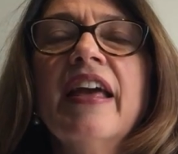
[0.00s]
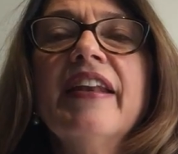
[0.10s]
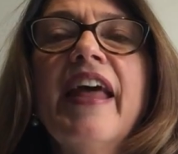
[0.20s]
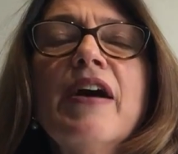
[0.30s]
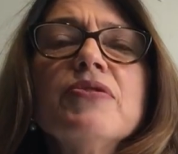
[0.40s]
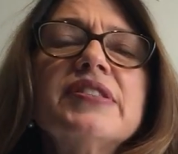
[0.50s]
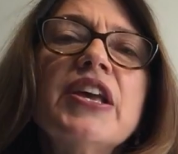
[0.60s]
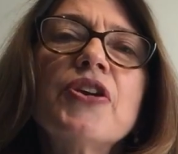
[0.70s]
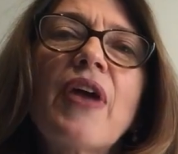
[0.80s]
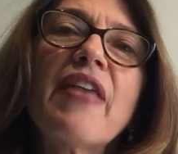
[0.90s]
Now
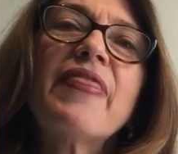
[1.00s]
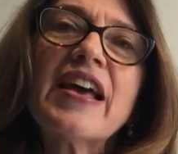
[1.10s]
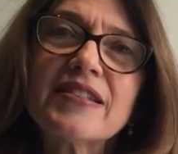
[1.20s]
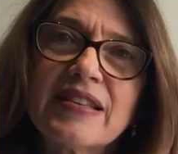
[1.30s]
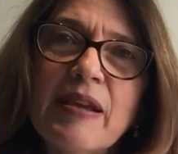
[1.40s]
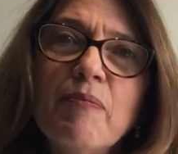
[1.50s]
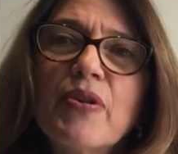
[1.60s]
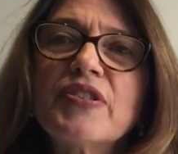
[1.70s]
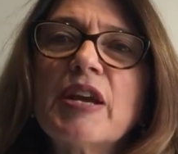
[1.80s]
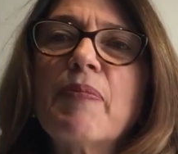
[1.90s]
say you're at that same
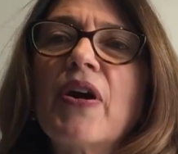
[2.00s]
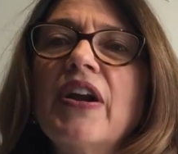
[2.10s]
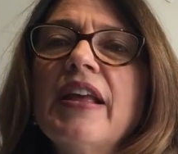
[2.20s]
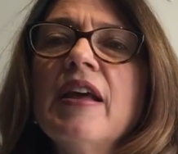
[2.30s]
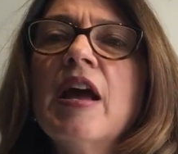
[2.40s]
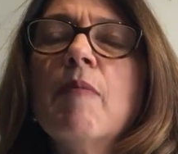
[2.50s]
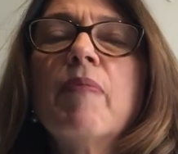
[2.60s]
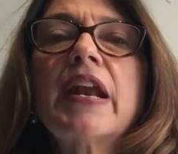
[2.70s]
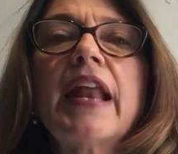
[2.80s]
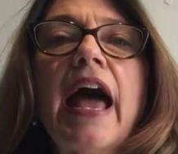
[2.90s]
birthday party,
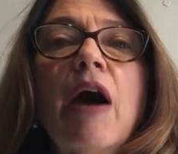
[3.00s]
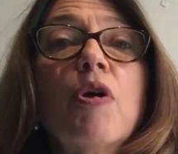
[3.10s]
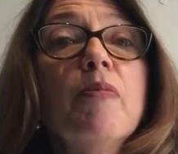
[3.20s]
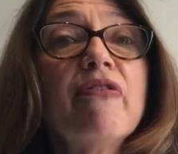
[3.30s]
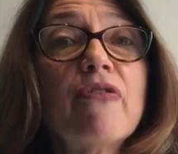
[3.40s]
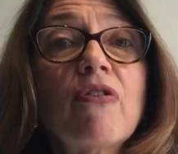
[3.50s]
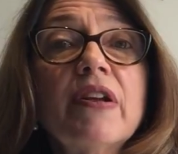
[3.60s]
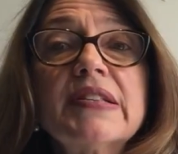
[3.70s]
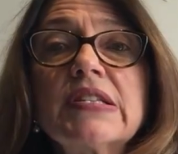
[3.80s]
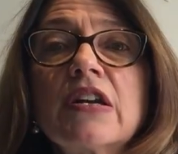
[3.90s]
but an hour before
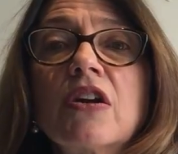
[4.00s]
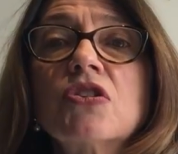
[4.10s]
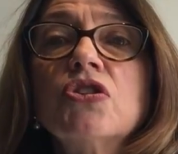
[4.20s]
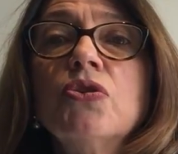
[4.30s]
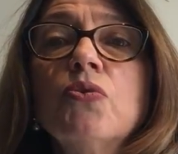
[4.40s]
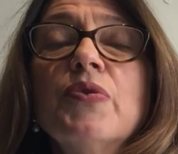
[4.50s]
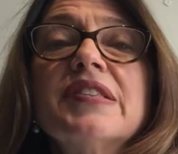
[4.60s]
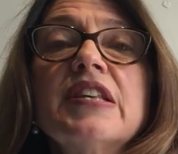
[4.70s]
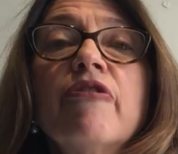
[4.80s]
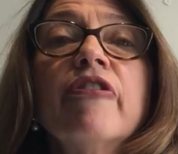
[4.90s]
it starts, you
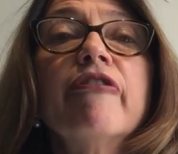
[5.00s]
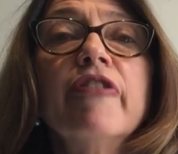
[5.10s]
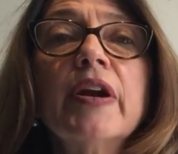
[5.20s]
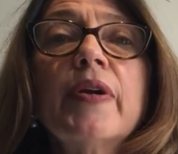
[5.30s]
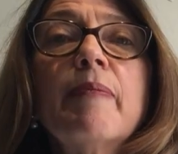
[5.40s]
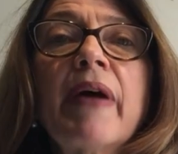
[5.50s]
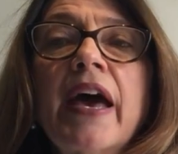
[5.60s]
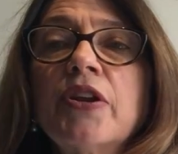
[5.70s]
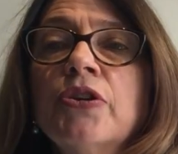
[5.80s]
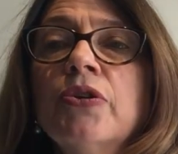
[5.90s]
receive very
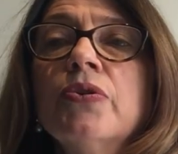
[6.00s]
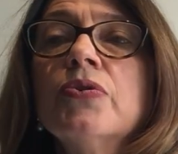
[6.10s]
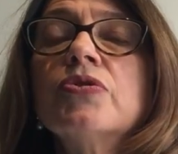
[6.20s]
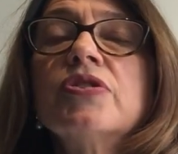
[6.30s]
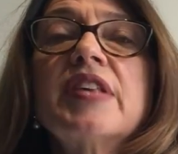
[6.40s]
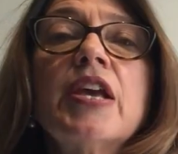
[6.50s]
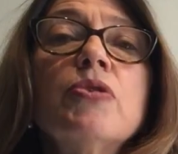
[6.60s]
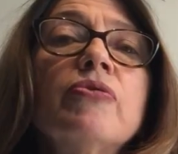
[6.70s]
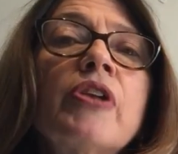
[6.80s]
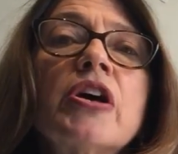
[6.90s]
bad news. Say
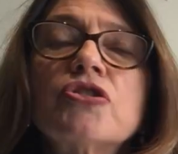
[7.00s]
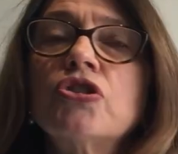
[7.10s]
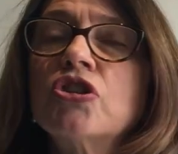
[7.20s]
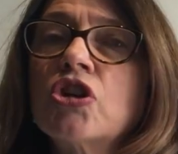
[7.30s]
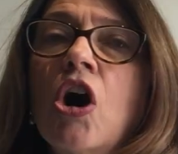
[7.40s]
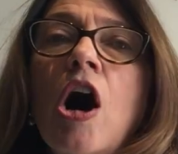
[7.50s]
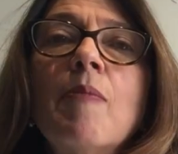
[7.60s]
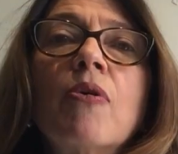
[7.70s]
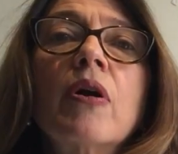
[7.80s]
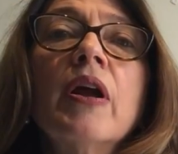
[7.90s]
you've lost your
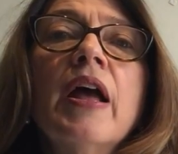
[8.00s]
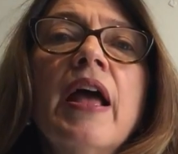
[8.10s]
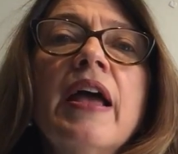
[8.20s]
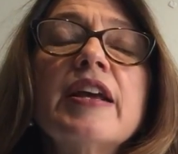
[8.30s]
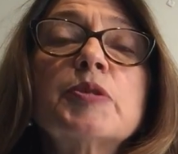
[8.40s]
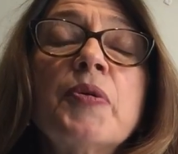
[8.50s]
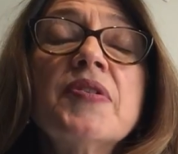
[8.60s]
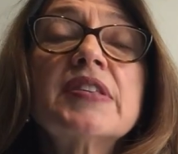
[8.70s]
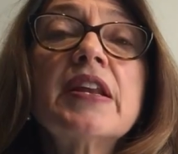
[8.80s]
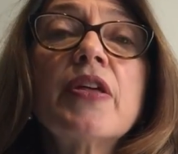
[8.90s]
job or
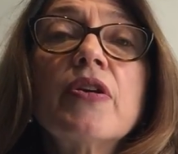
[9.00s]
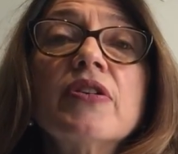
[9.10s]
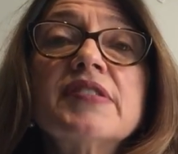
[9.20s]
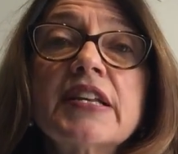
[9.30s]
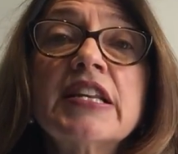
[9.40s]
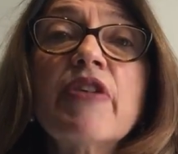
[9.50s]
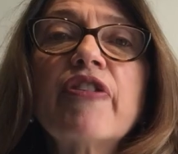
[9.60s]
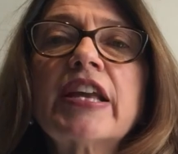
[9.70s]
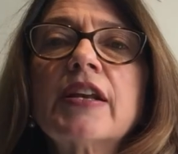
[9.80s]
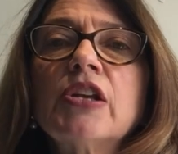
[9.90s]
experienced another
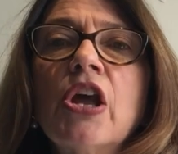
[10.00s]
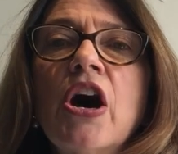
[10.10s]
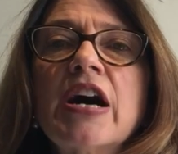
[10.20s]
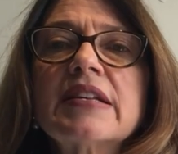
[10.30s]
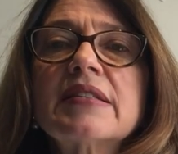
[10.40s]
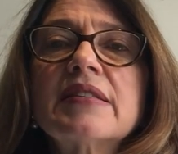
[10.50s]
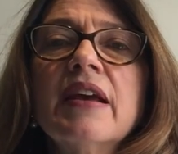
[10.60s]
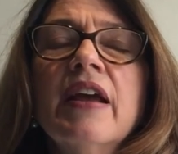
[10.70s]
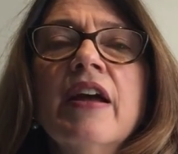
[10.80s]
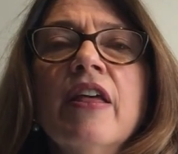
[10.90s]
significant loss.
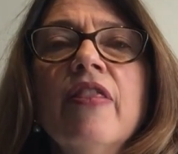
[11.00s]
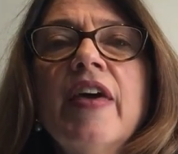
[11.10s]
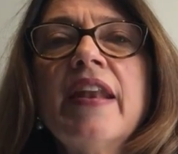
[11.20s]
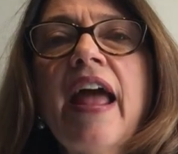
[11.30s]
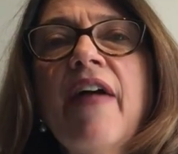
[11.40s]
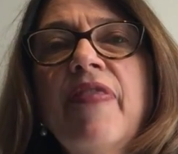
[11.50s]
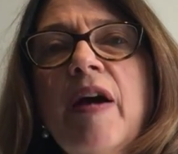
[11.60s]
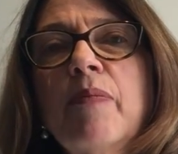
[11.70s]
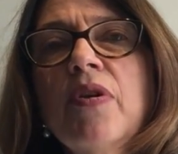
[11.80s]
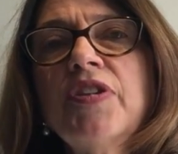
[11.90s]
Then at
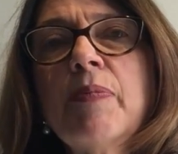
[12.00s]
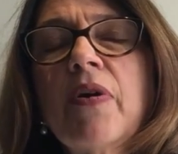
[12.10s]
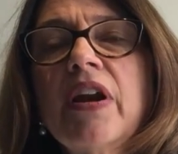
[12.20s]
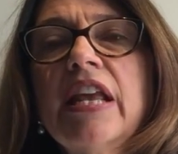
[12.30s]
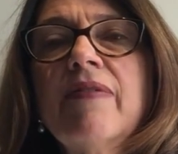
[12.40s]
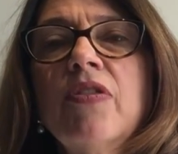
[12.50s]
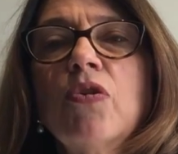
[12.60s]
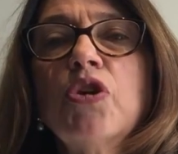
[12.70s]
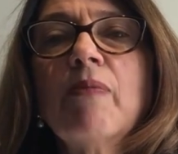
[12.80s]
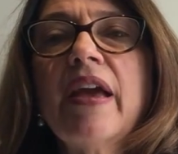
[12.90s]
that birthday party, even though
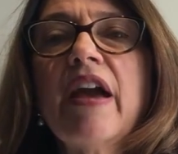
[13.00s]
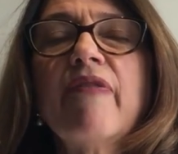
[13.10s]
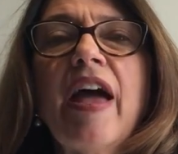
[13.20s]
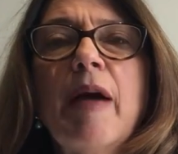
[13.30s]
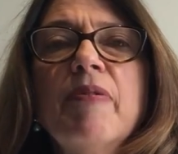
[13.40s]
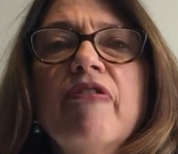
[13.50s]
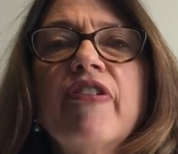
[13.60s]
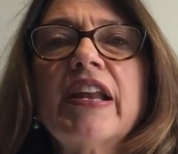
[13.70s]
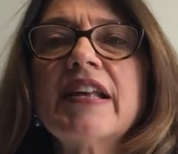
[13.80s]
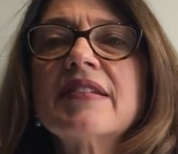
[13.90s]
you may have happy
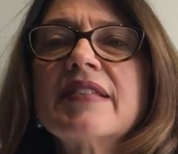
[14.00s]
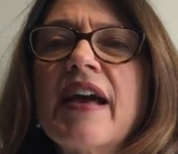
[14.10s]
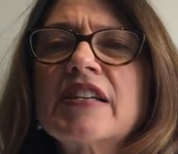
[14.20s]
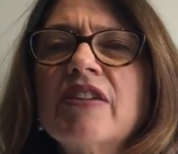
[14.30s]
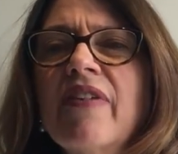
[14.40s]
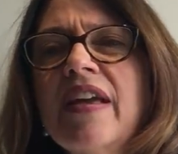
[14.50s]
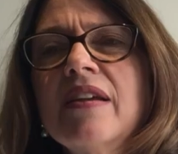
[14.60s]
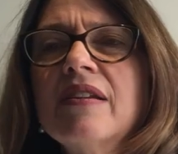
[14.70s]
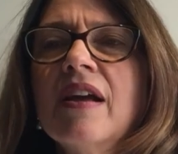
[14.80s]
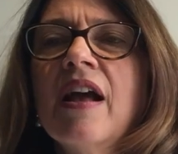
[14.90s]
feelings
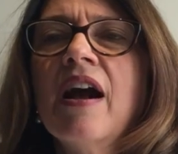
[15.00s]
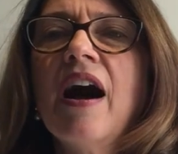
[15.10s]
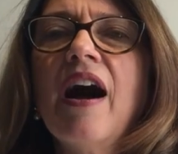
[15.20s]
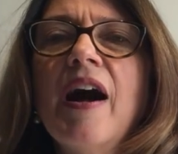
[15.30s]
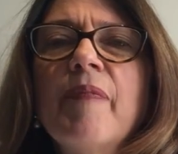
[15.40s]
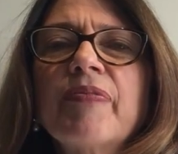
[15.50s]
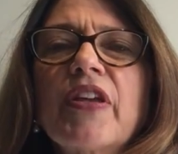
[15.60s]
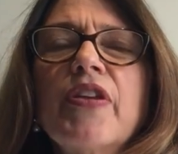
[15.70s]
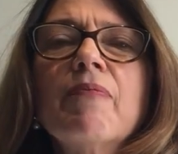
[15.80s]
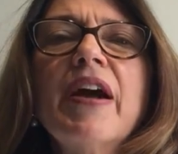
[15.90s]
activated,
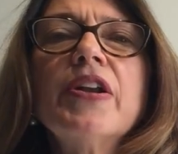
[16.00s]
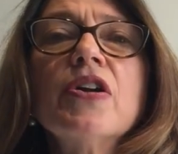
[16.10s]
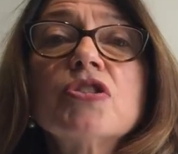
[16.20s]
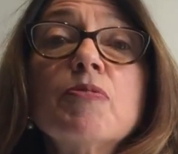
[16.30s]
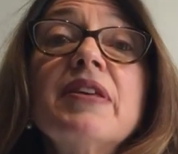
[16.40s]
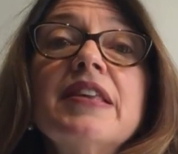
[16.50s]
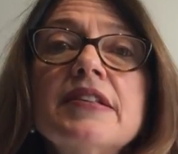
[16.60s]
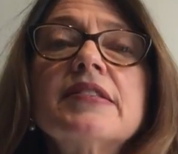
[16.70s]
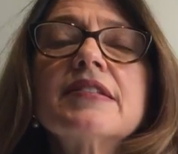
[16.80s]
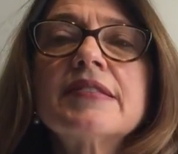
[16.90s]
there might also be
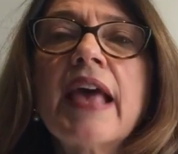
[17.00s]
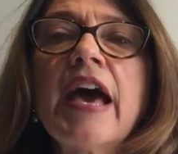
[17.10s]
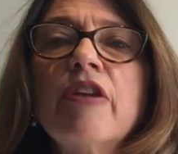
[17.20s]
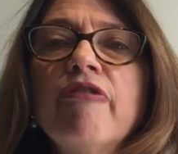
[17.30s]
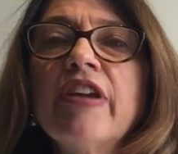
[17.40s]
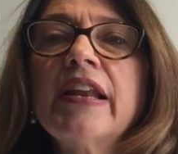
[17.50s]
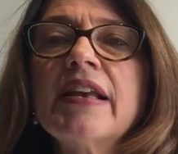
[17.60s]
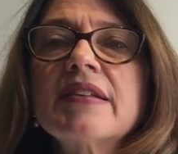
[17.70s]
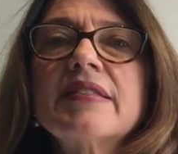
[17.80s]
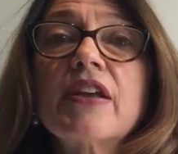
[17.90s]
these sad
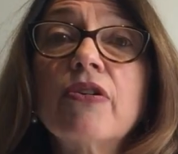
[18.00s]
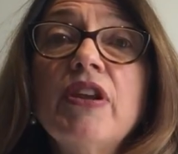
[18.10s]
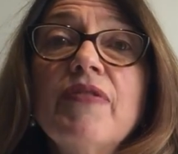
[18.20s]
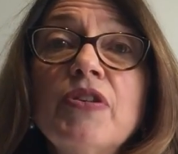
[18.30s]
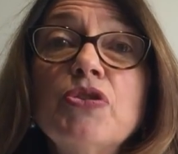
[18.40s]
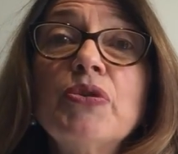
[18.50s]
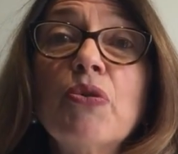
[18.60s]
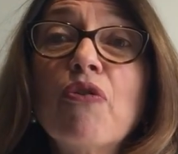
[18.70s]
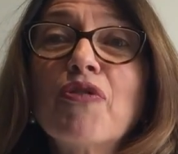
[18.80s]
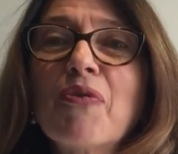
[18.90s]
feelings that could even do an
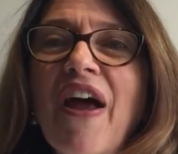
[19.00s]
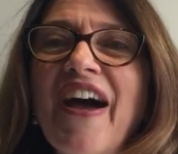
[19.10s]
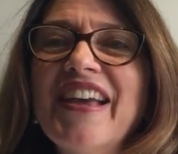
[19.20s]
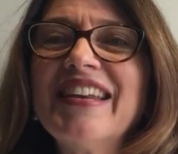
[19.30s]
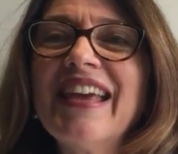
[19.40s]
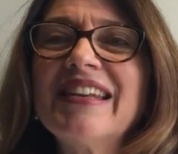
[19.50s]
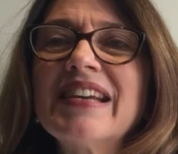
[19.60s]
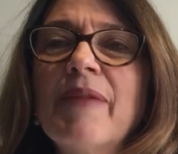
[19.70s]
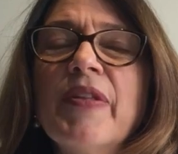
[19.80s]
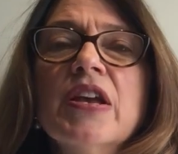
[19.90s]
override. And
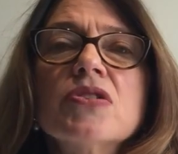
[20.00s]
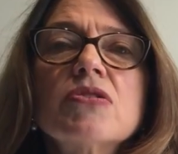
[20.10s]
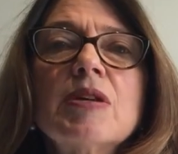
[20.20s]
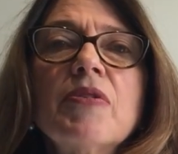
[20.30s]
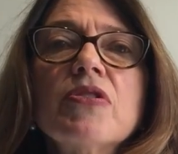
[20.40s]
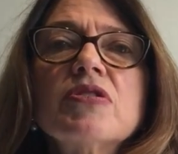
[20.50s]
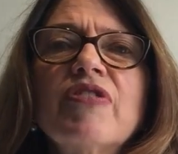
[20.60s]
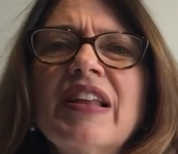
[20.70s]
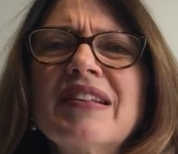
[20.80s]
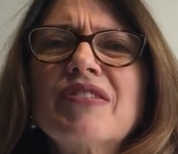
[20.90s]
so some of those
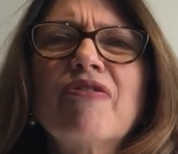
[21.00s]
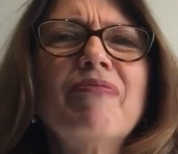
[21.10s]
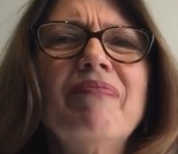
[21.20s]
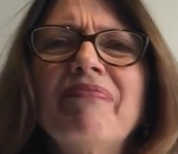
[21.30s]
feelings of,